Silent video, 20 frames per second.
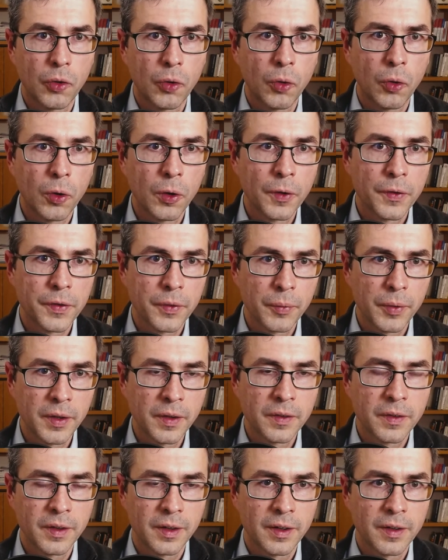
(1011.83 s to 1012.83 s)
all the
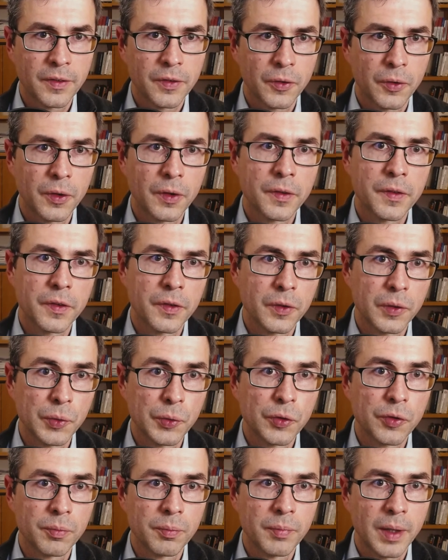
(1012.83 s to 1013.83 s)
results, all the
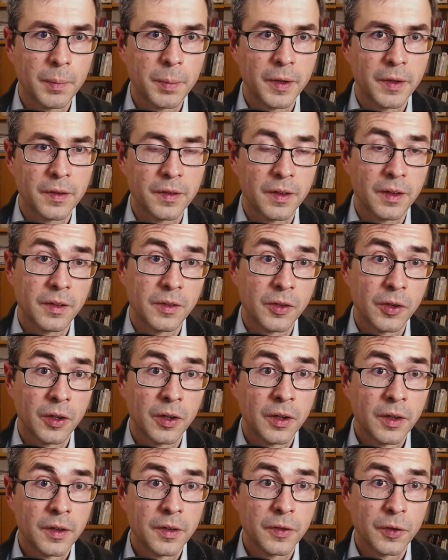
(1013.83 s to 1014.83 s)
solution mappings in
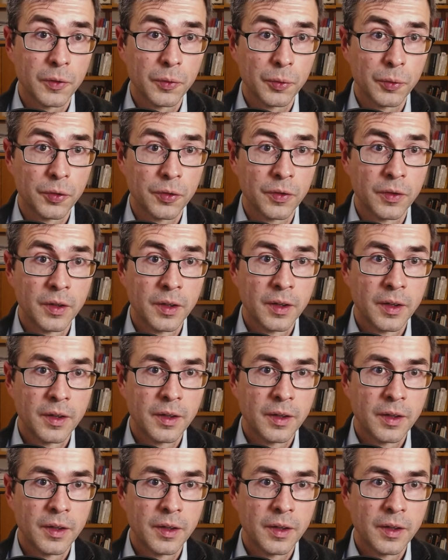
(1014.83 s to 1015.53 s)
your solution